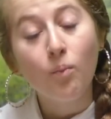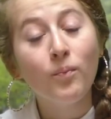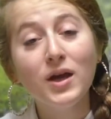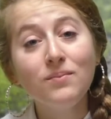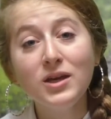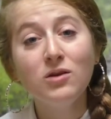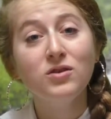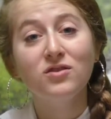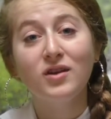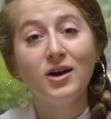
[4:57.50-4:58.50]
Maybe you
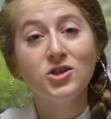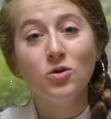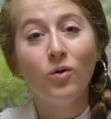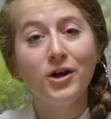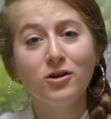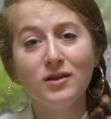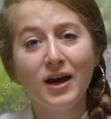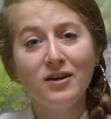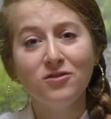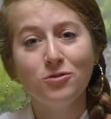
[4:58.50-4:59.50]
decide you want your
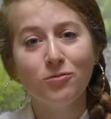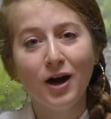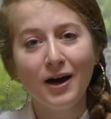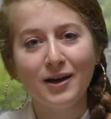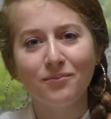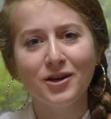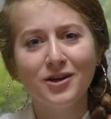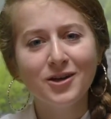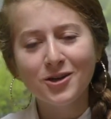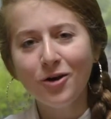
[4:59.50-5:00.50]
lines to rhyme.
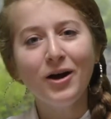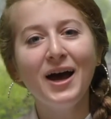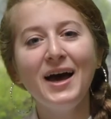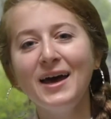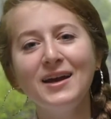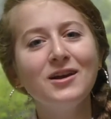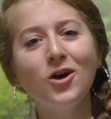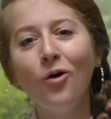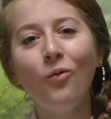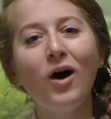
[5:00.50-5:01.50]
Go
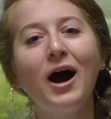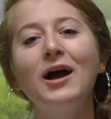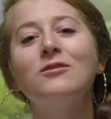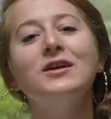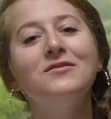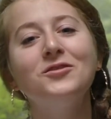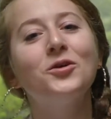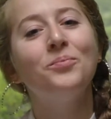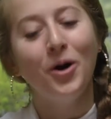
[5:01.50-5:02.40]
ahead, go wild, it's your